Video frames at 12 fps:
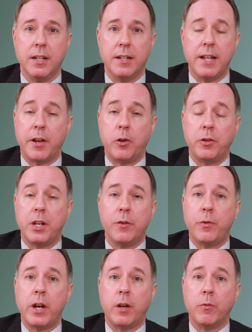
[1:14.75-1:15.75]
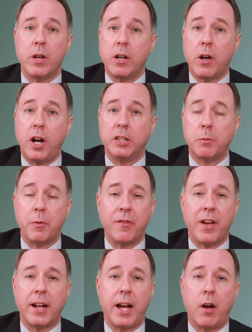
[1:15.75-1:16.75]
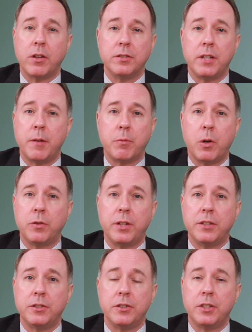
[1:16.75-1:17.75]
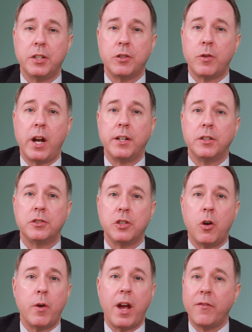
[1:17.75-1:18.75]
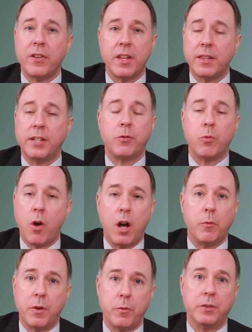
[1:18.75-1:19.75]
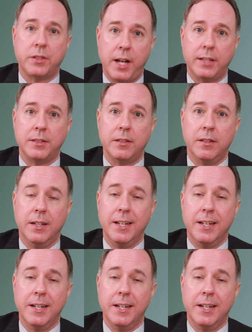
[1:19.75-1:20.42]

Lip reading: Not only have we had recalls, but we've had out-of-state protesters here trying to show everything that's wrong with Wisconsin.